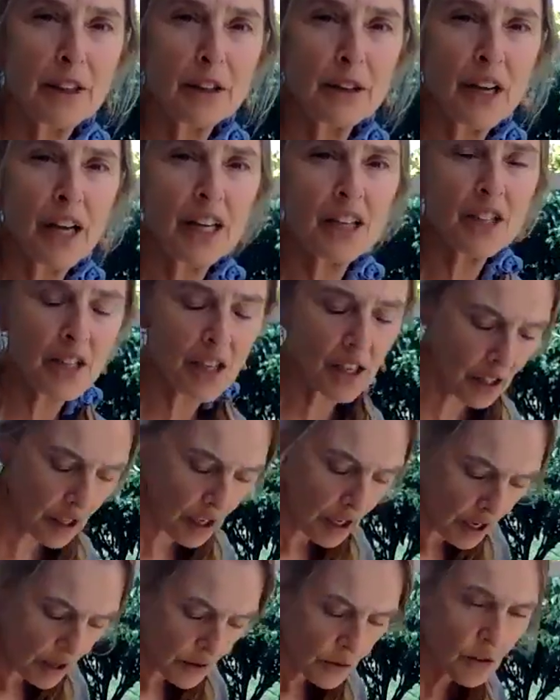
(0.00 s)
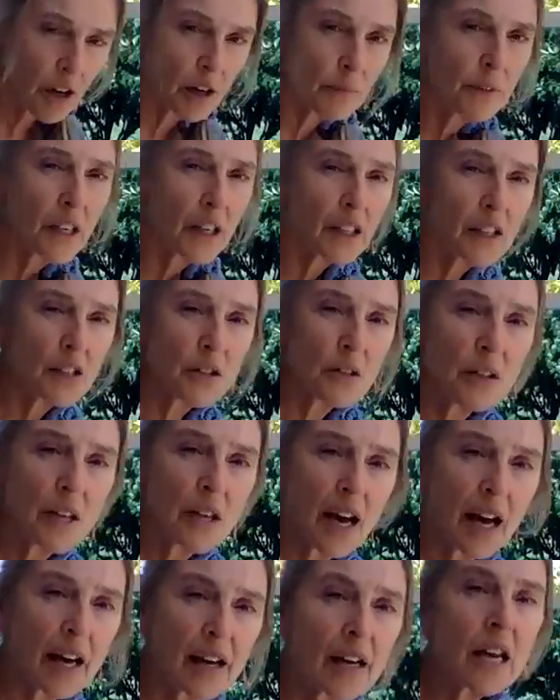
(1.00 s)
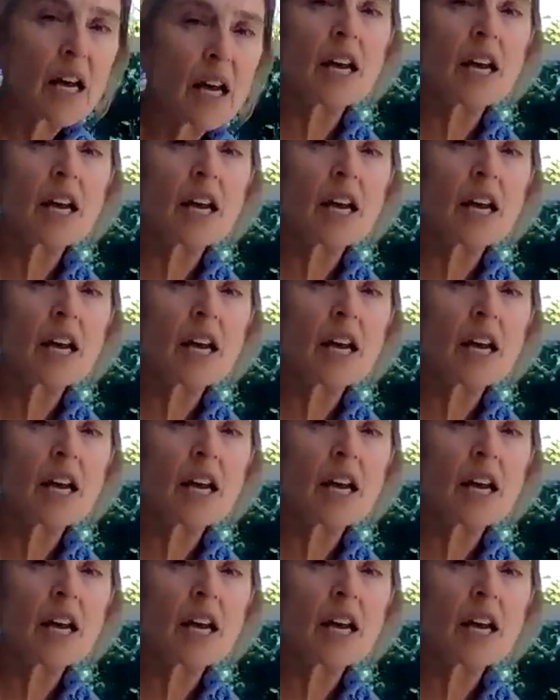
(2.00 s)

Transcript: location. So I'm not going to do that.